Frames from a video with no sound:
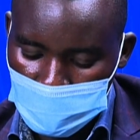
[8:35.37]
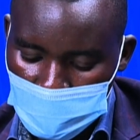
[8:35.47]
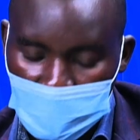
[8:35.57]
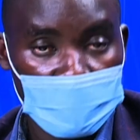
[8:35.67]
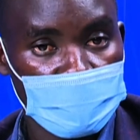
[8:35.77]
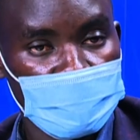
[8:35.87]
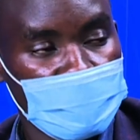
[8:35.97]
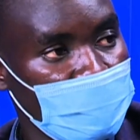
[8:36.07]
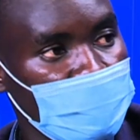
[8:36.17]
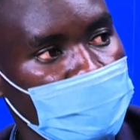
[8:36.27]
directives
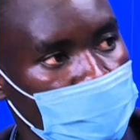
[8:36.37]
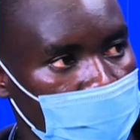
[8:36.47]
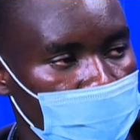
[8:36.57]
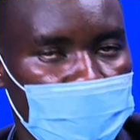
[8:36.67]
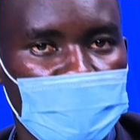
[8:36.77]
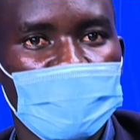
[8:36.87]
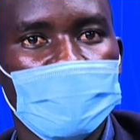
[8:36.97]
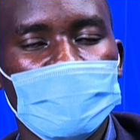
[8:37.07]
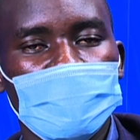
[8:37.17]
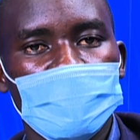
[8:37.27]
that the
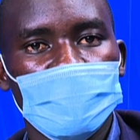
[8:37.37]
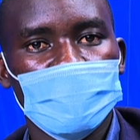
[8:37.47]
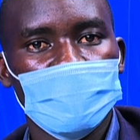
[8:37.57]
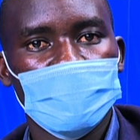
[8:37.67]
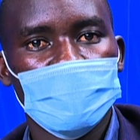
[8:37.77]
government gave.